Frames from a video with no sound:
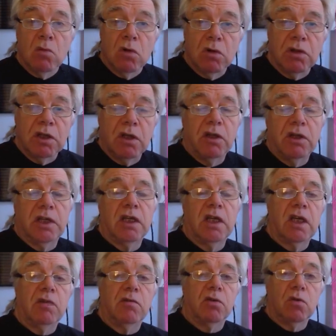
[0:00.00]
Well, the idea
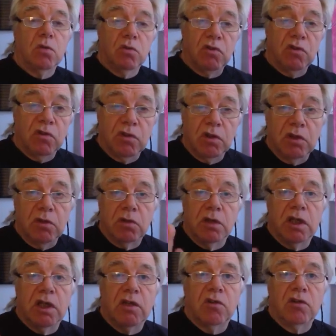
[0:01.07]
here, of course, is that you
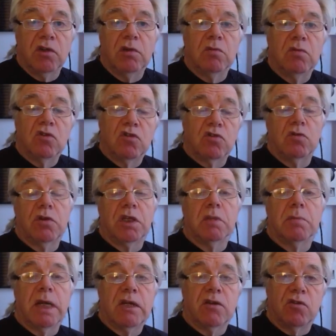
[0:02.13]
can actually shrink the
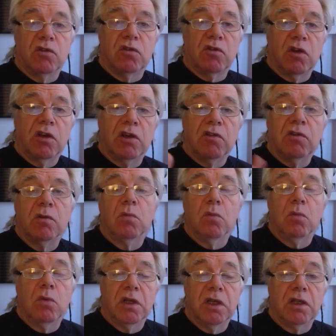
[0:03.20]
battery size
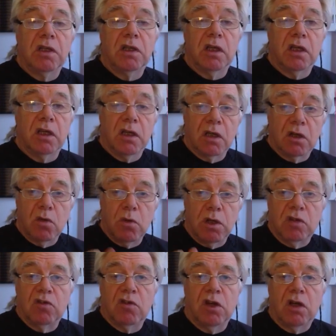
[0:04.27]
with a
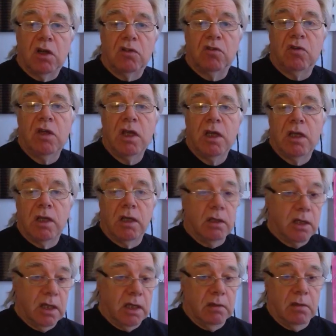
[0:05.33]
quick charge,
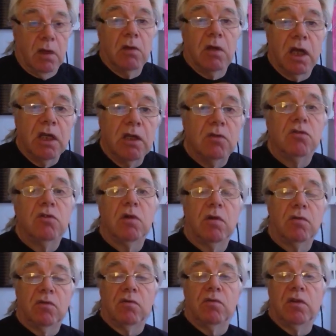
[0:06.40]
and then, okay, you do
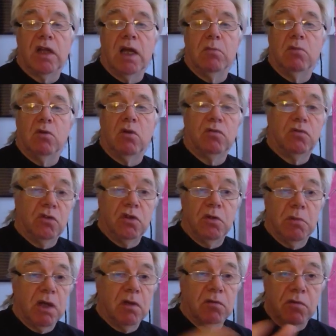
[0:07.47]
have to fill up more often. You
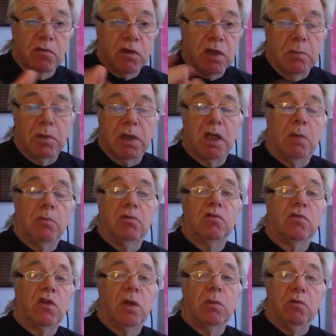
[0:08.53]
may have to fill up a couple of
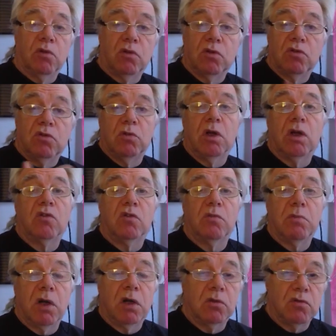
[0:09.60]
times on a
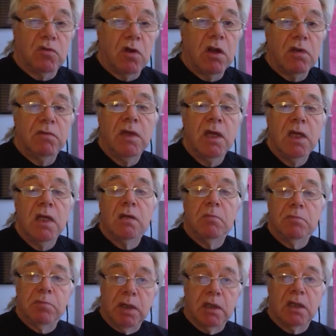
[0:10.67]
200-mile drive,
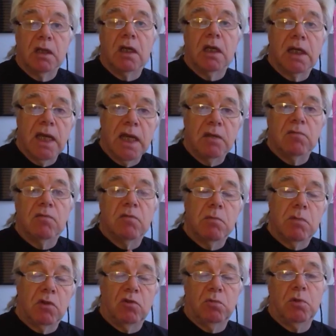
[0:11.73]
but again, for
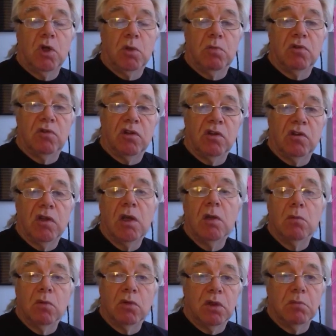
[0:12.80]
most purposes,
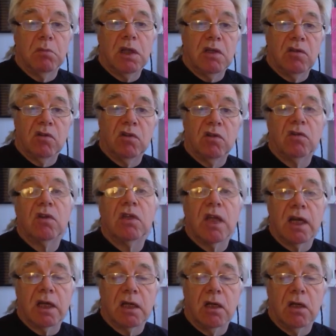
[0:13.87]
what it means is
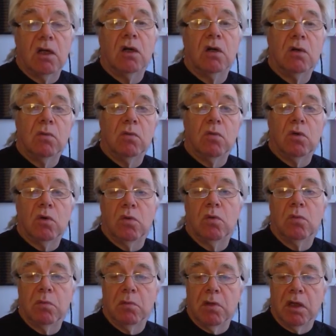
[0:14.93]
that car
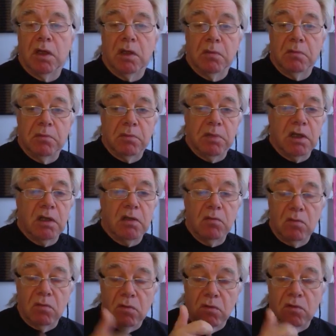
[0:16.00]
will be
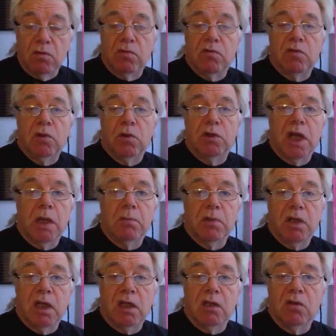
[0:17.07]
filled up
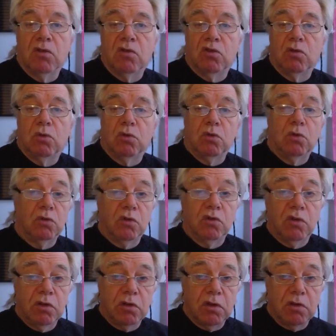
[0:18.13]
in short order,
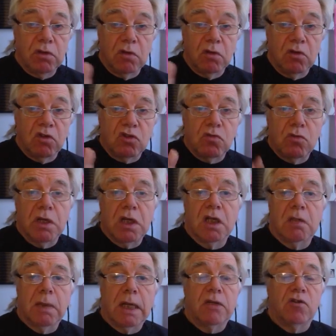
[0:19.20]
so you can shrink
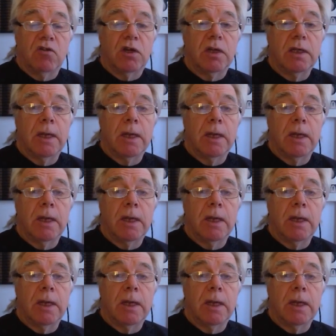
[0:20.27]
the battery.